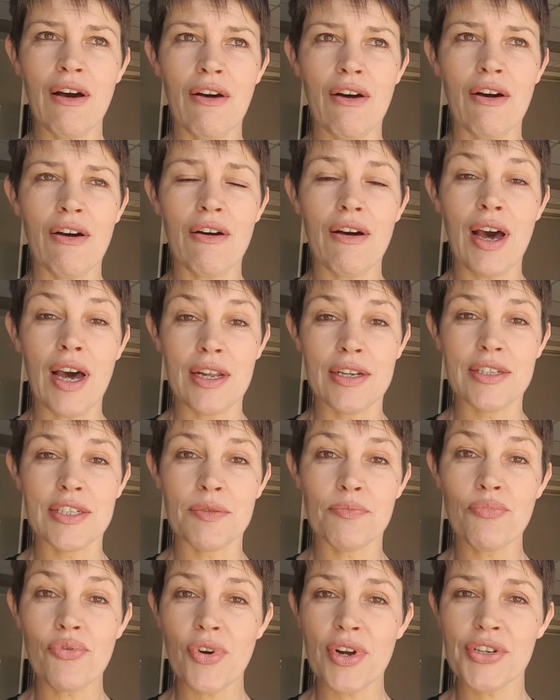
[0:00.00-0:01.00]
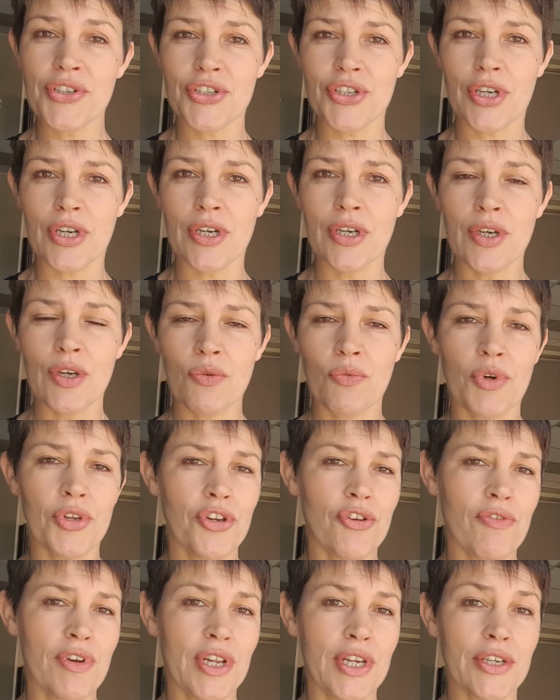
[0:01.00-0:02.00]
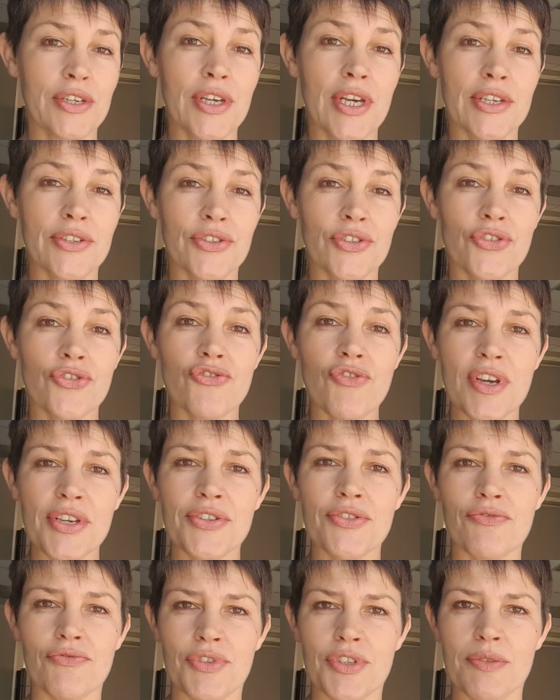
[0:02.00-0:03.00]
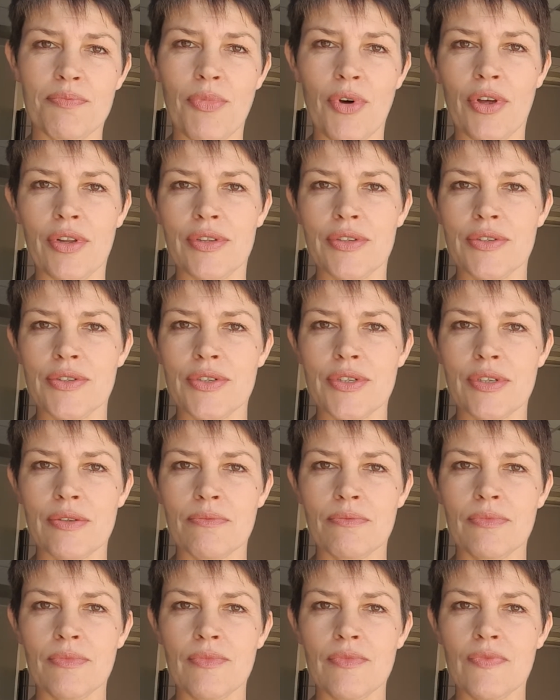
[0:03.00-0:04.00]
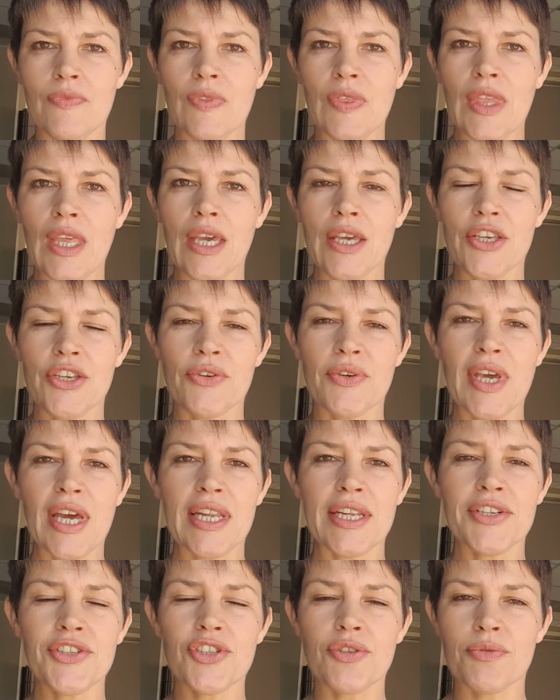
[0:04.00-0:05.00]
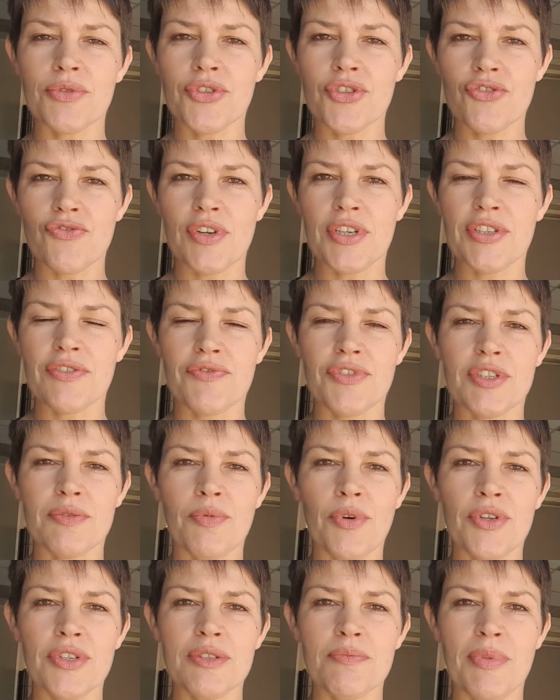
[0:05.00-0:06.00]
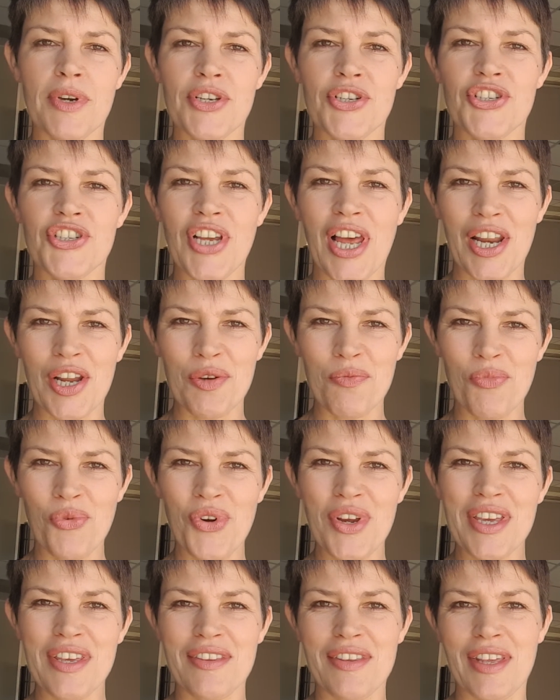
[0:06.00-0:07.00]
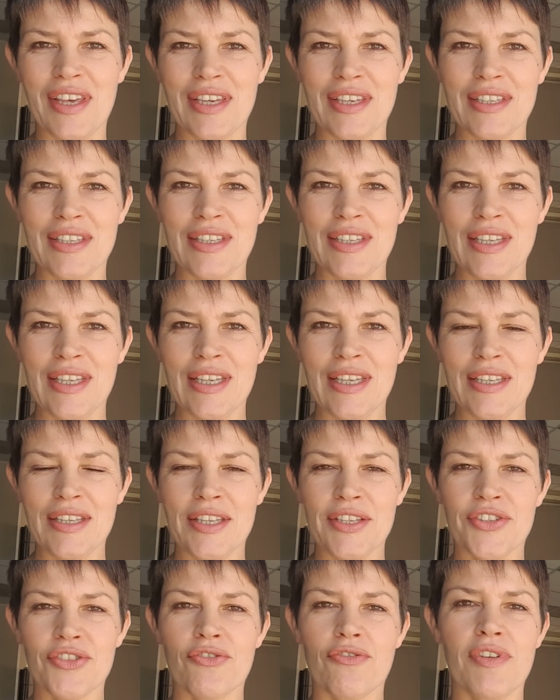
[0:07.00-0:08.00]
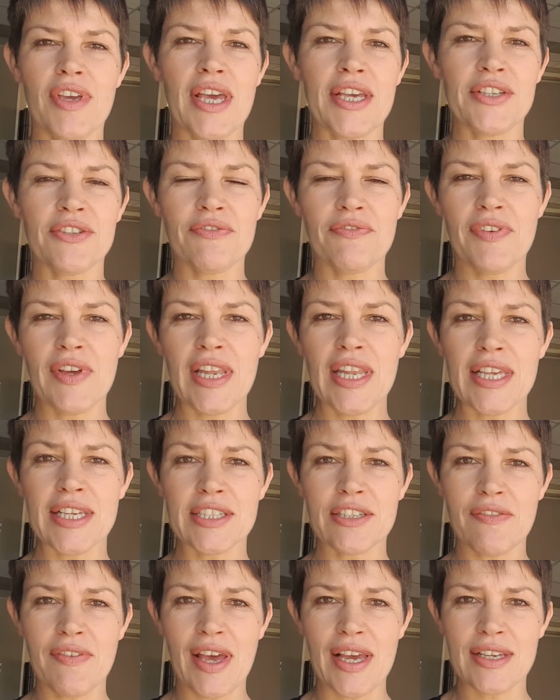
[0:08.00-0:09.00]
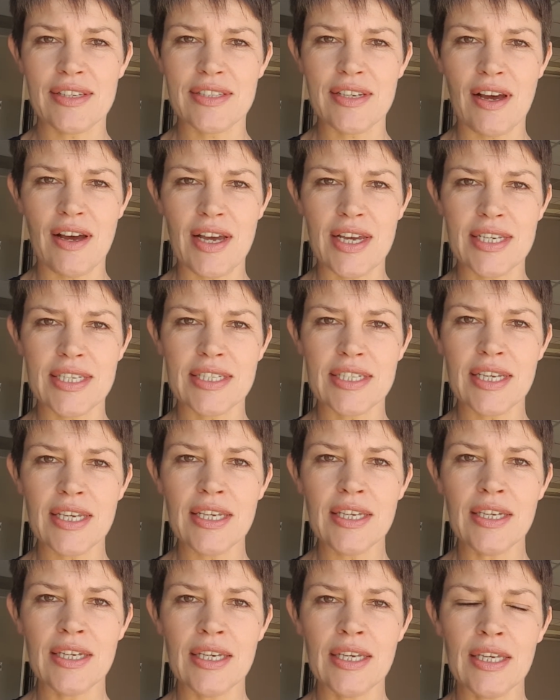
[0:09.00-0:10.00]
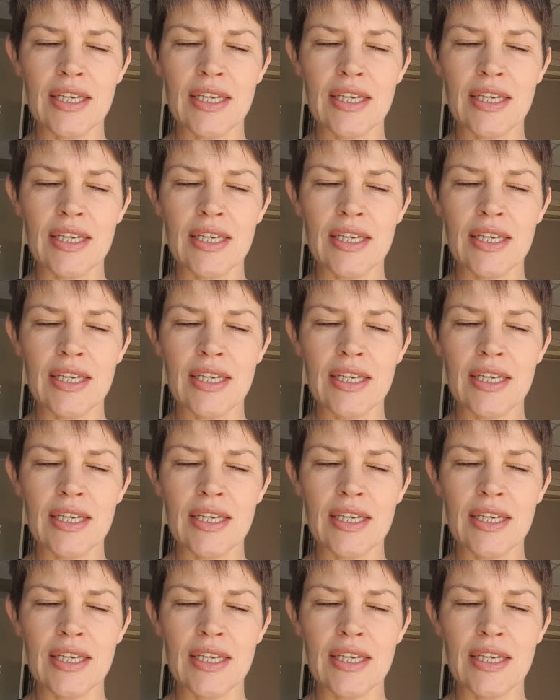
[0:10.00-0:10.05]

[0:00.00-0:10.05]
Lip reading: are under pressure, when you're in a stress response. You get into a stress response by shallow breathing. This creates feelings of anxiety.